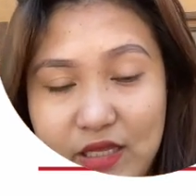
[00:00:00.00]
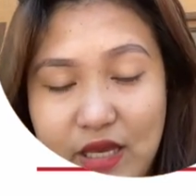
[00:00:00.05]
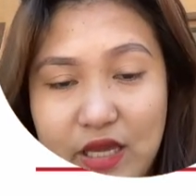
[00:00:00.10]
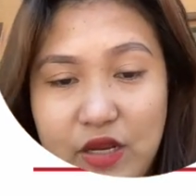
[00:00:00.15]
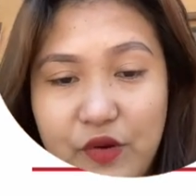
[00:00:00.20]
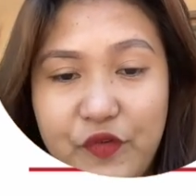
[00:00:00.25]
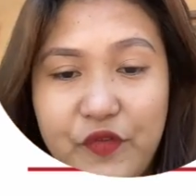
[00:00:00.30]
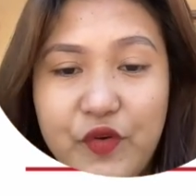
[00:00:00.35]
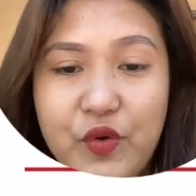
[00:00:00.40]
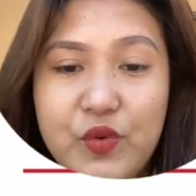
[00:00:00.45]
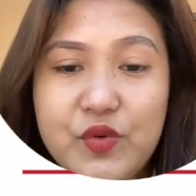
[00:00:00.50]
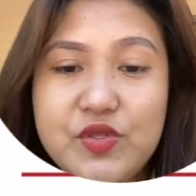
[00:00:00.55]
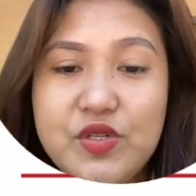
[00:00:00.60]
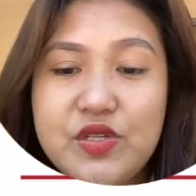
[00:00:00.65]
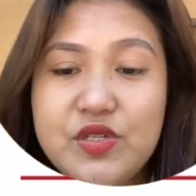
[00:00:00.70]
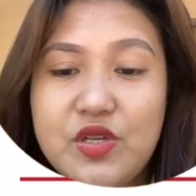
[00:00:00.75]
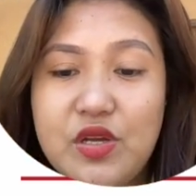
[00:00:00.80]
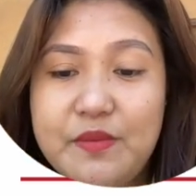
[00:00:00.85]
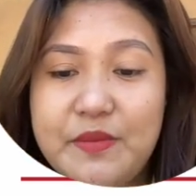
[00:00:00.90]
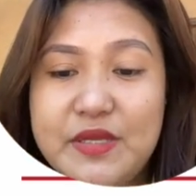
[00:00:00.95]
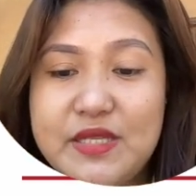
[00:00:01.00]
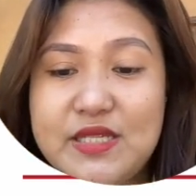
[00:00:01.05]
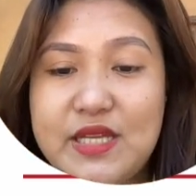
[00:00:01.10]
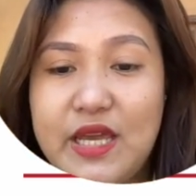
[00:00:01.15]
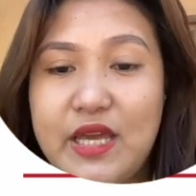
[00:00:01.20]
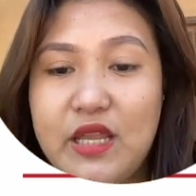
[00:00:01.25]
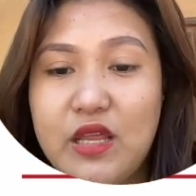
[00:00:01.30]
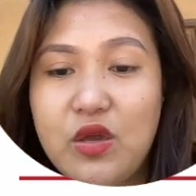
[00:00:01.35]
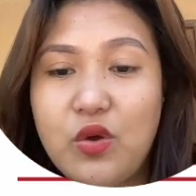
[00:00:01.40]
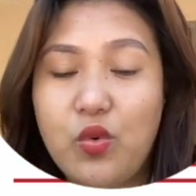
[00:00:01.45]
and it focuses on
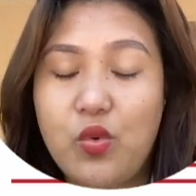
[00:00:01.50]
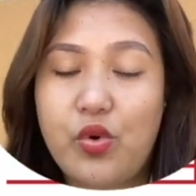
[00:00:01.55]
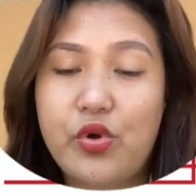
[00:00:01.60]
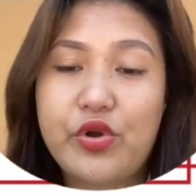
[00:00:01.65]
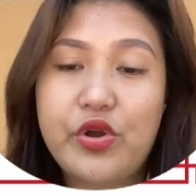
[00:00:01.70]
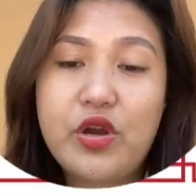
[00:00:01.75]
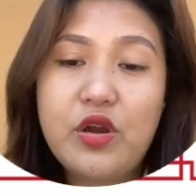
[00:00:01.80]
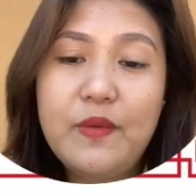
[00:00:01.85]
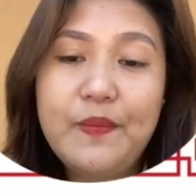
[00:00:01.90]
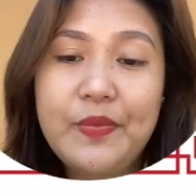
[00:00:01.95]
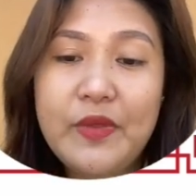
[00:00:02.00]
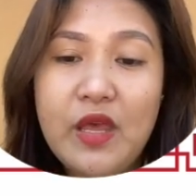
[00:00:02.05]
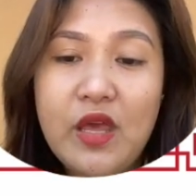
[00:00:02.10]
maintaining order.